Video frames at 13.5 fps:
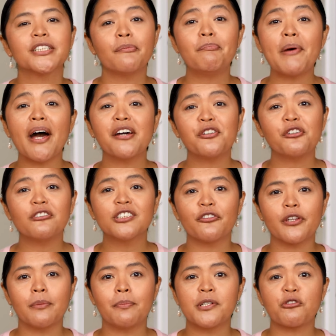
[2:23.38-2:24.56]
Some bad news
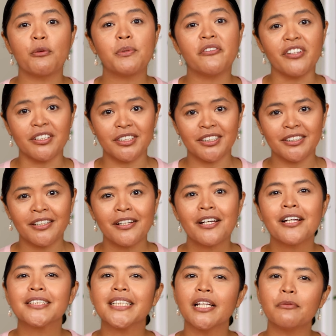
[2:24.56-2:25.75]
for the prescriptivists.
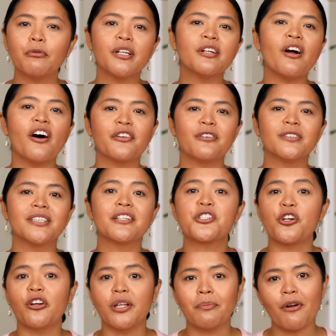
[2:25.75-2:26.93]
Celebrated authors like
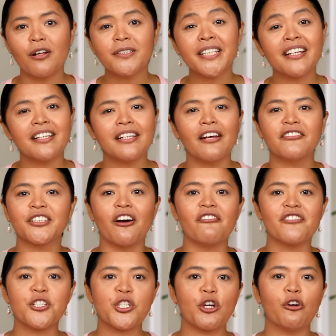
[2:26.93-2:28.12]
Charlotte Bronte and F.
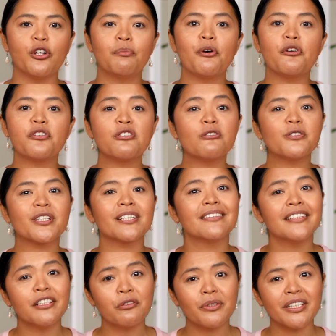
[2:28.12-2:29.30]
Scott Fitzgerald both used
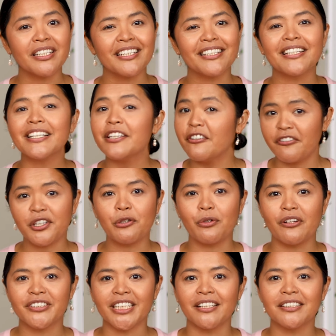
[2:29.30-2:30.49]
literally in the
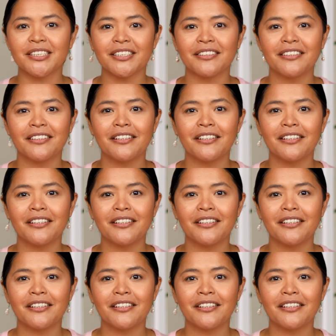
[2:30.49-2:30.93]
figurative sense.